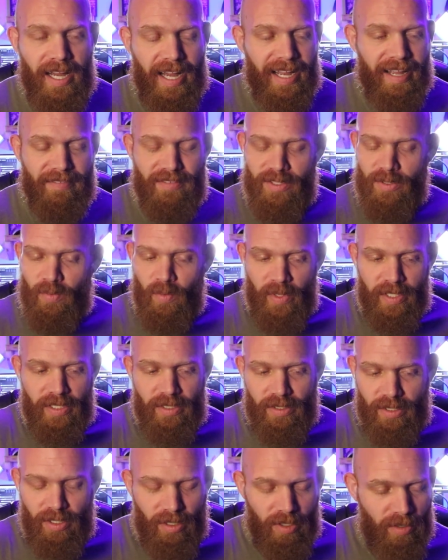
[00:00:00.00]
I have this
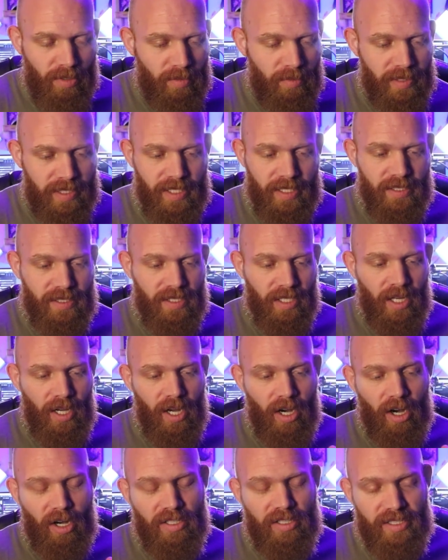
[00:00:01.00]
weird goal because
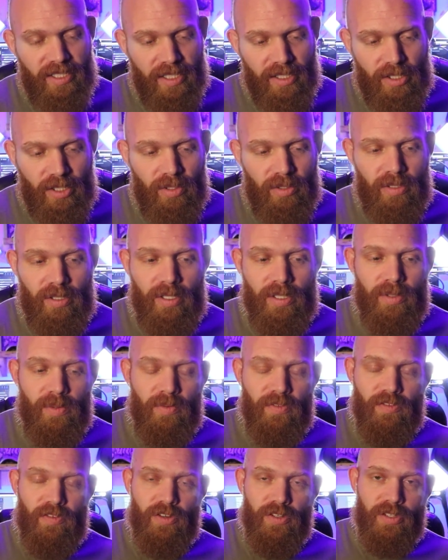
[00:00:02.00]
on
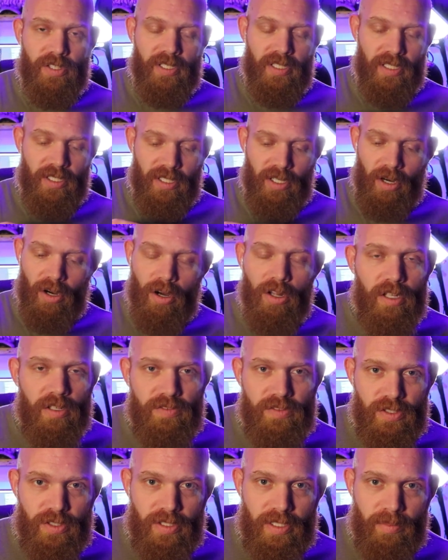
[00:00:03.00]
Discord, for the Call
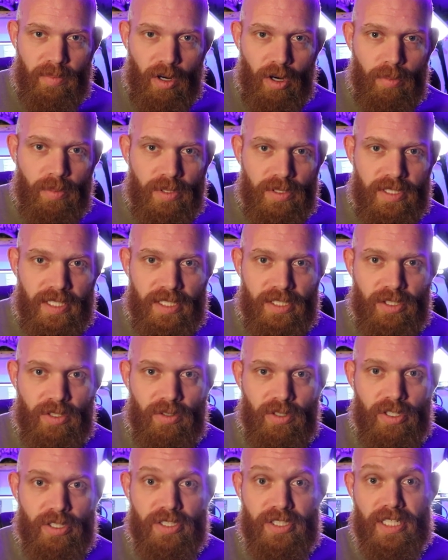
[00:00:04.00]
of Duty Mobile
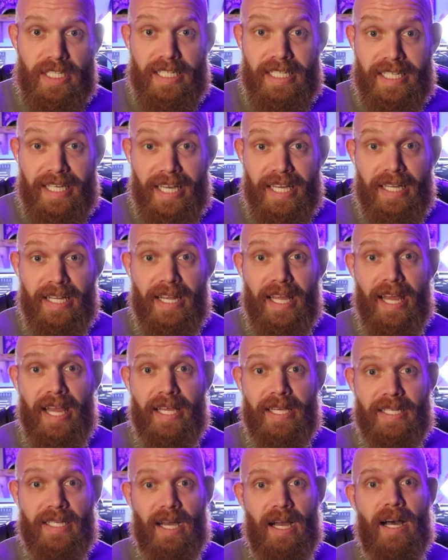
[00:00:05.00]
Discord, to get
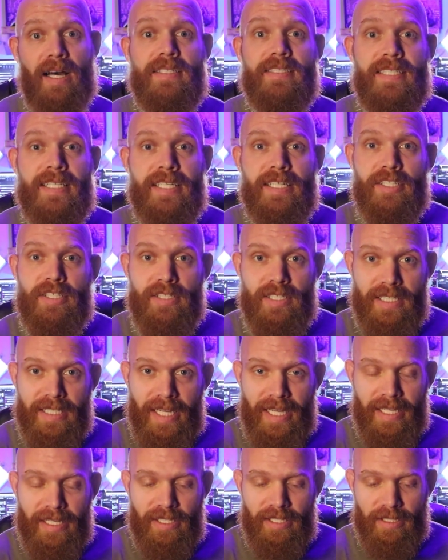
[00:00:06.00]
a content
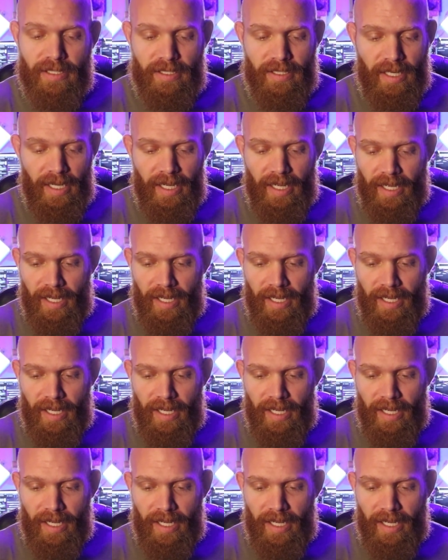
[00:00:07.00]
creator